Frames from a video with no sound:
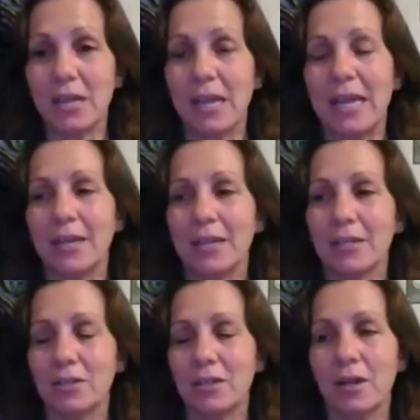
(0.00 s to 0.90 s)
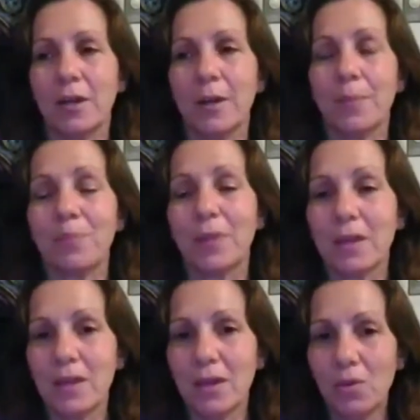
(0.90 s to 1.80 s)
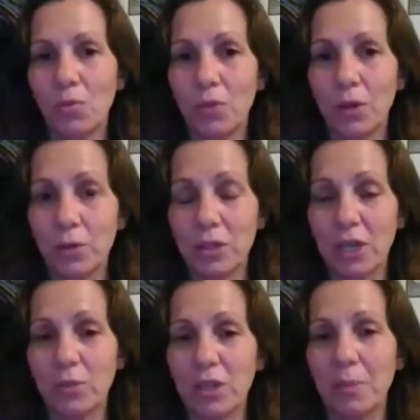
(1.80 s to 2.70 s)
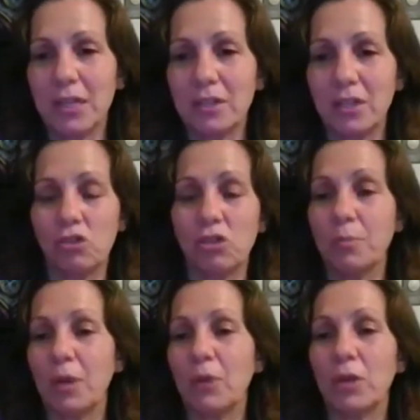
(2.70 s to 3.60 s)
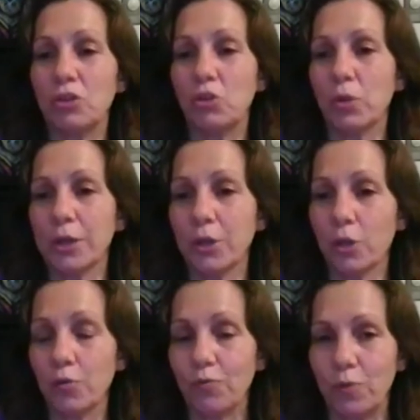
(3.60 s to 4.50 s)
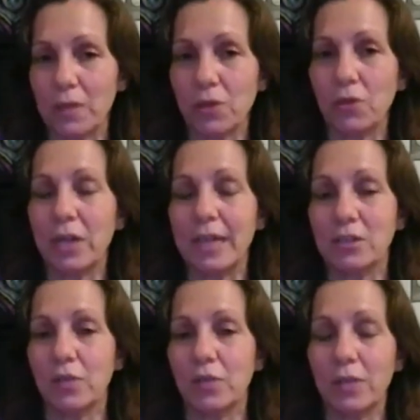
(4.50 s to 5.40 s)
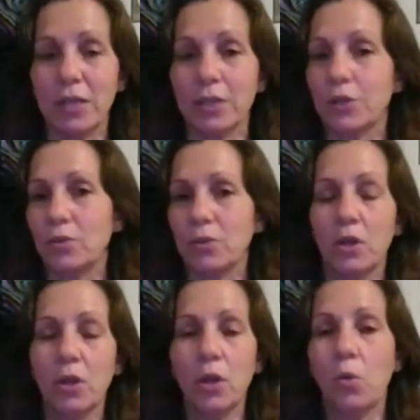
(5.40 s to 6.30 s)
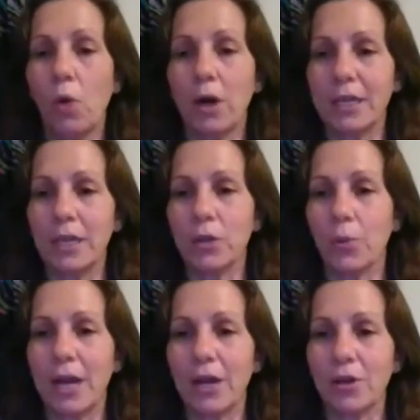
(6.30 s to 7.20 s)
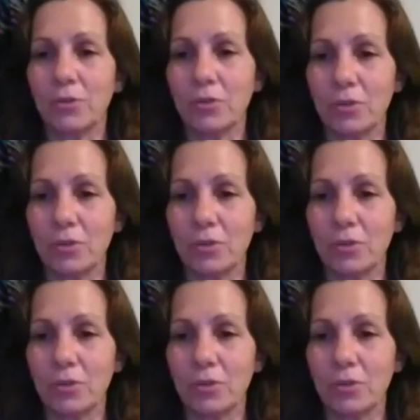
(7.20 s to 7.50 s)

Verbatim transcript: And um, when we're done with the meditation, you might want to do a little physical activity, a little walking around.